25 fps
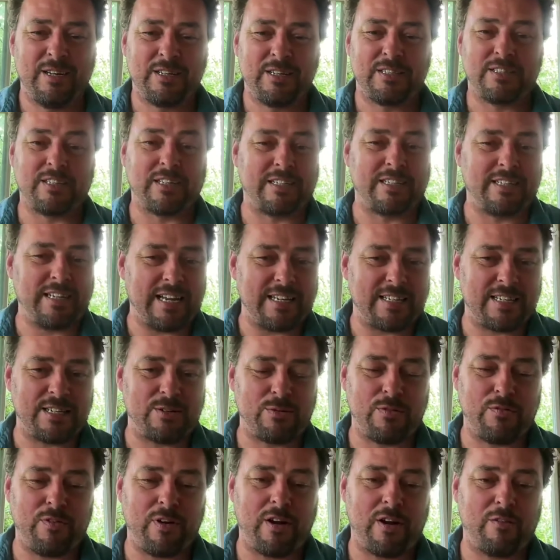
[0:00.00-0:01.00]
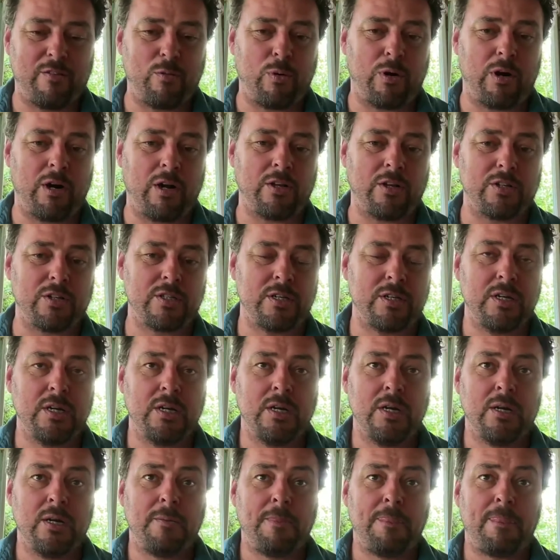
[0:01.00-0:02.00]
success as we found everywhere else.
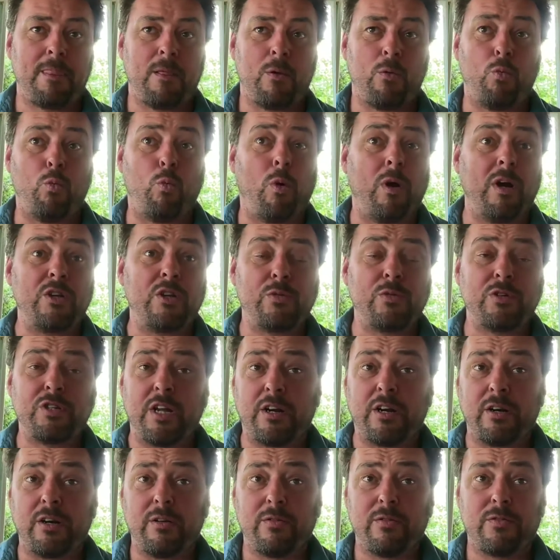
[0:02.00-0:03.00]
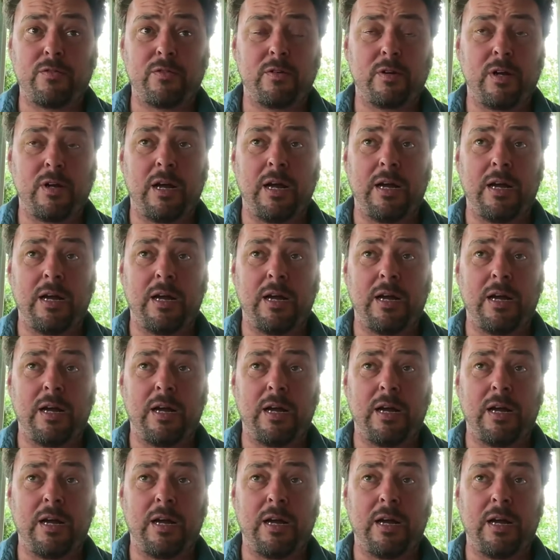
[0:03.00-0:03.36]
What is regenerative?